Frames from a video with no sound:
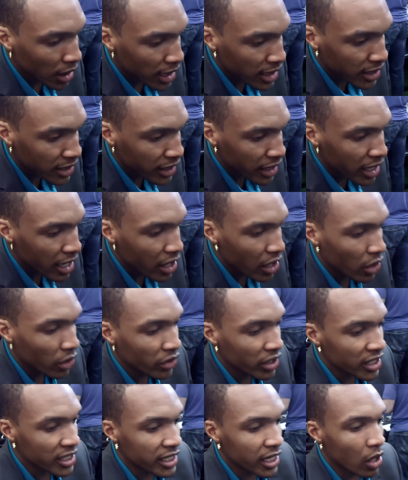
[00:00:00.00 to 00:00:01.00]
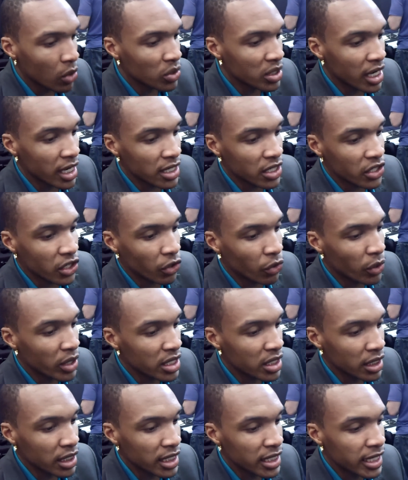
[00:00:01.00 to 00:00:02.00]
Let's see here. The Celtics, the
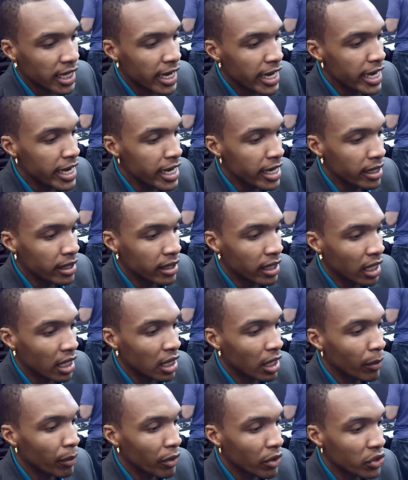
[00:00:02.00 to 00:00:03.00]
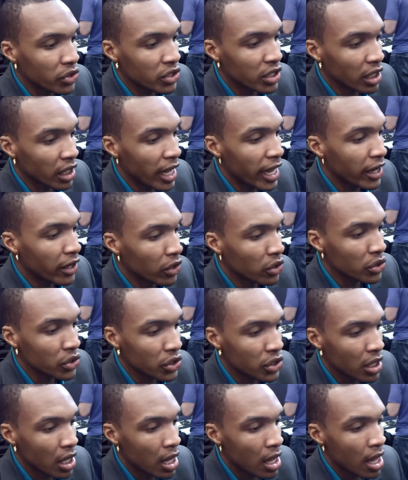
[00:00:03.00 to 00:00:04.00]
Grizzlies, the Heat, the Clippers, the
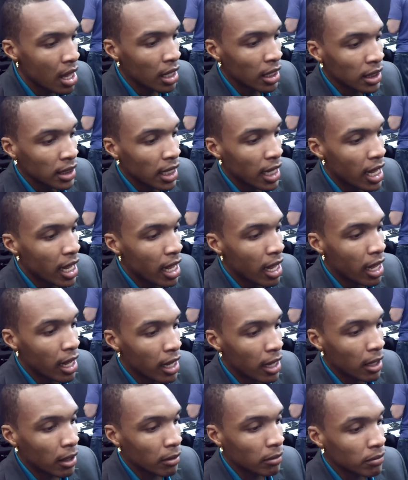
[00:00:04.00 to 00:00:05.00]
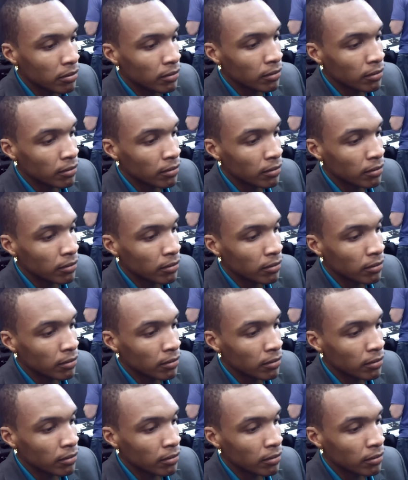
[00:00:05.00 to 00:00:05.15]
Lakers, the